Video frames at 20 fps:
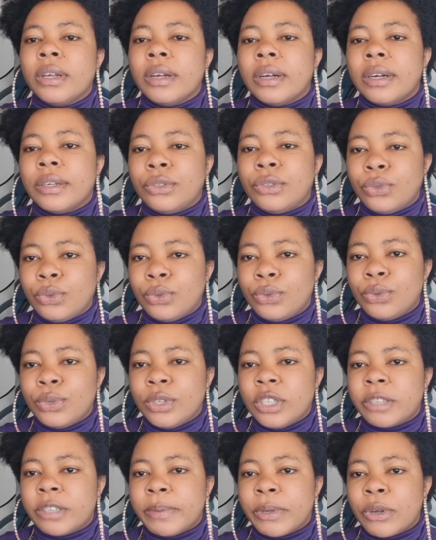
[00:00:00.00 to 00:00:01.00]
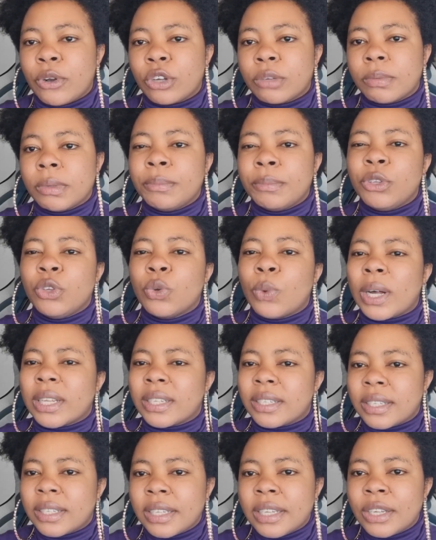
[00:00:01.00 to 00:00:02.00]
Dudu is because maybe you are
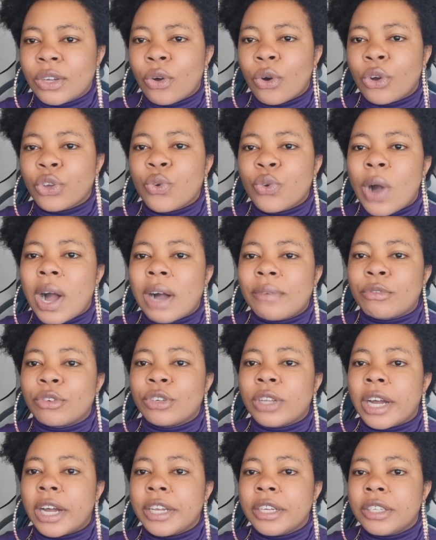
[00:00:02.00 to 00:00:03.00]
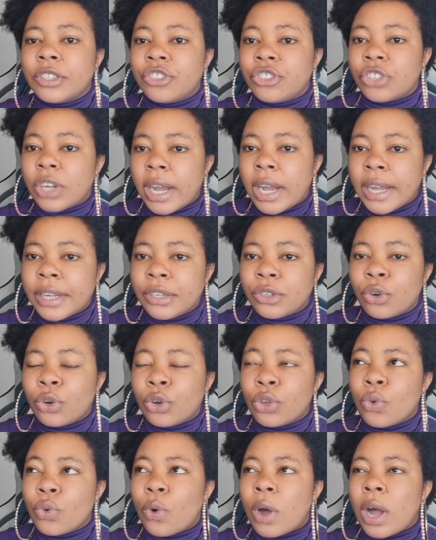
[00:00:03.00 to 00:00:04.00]
sick or you have other age charge
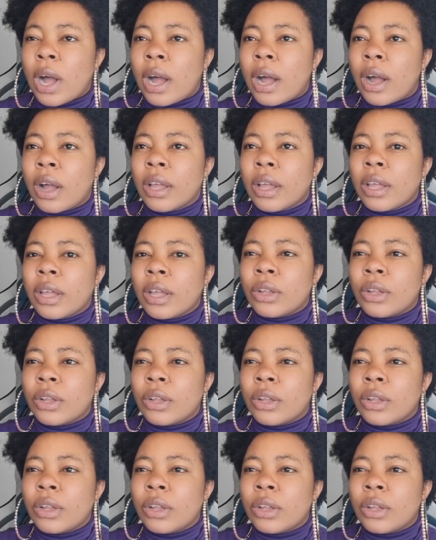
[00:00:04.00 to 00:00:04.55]
or you are